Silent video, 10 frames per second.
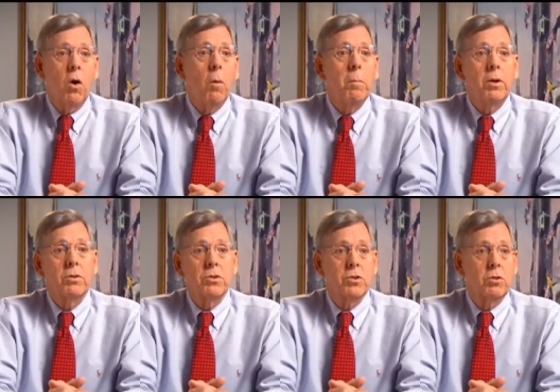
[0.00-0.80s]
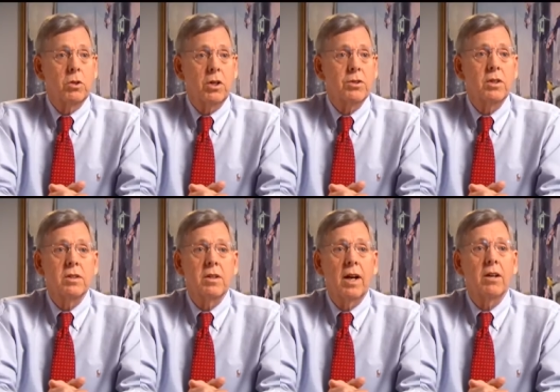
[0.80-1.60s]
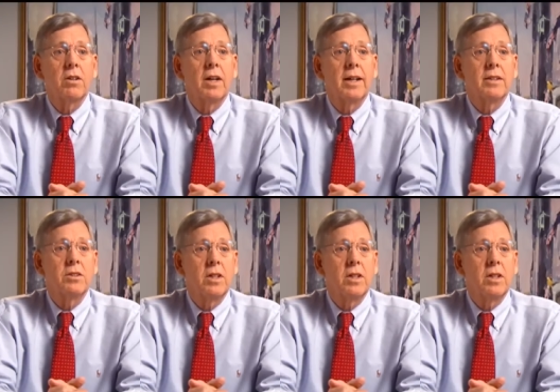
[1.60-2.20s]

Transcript: home builders across the entire United